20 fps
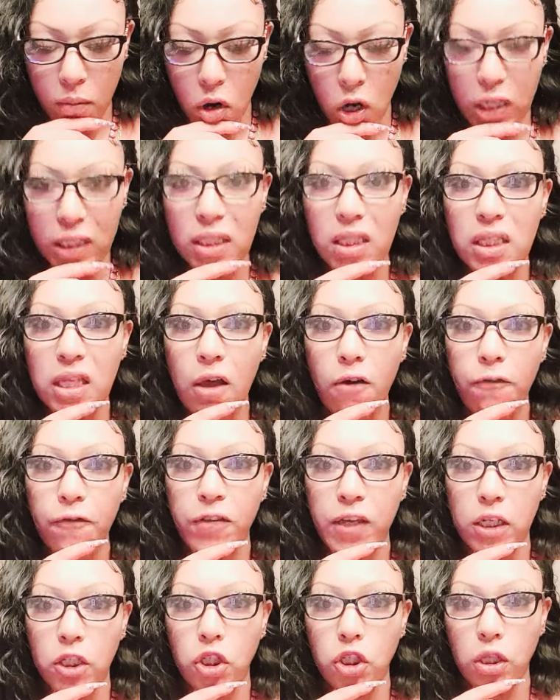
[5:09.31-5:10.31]
are
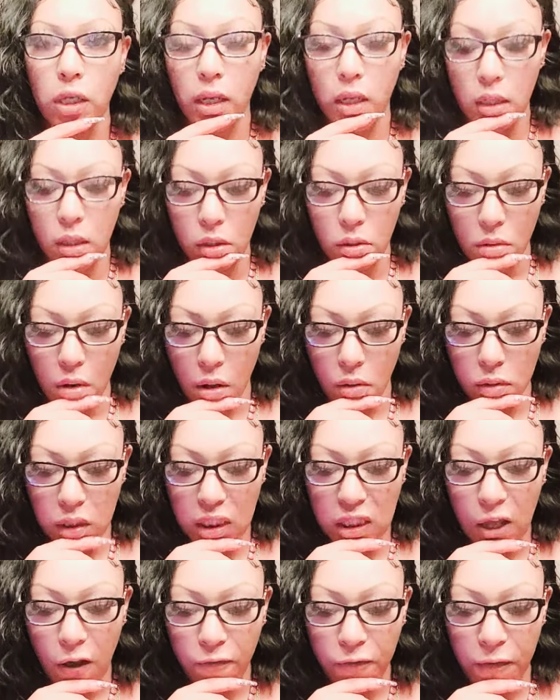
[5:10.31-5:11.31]
selfish and, you know,
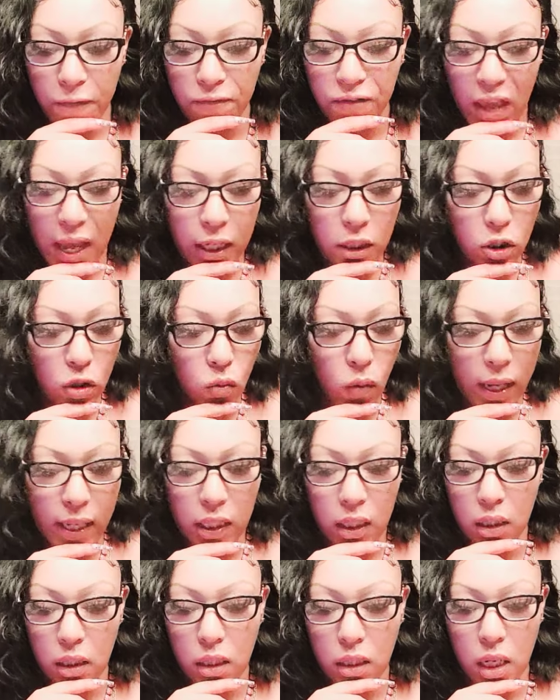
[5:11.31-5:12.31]

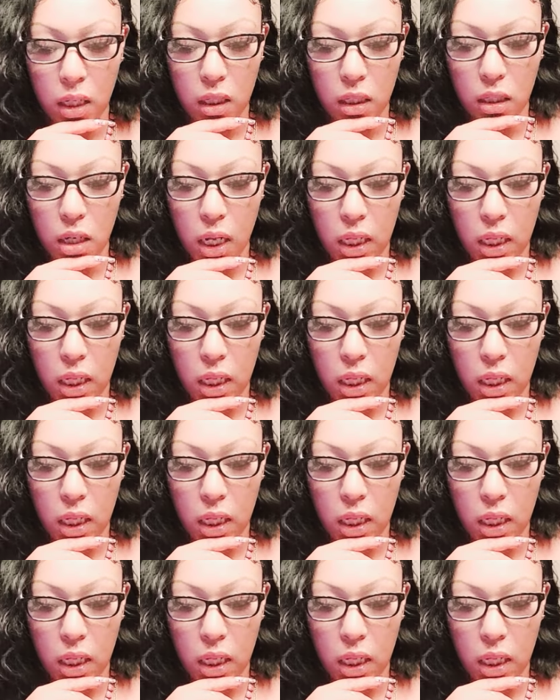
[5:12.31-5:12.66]
self-infatuated and, and,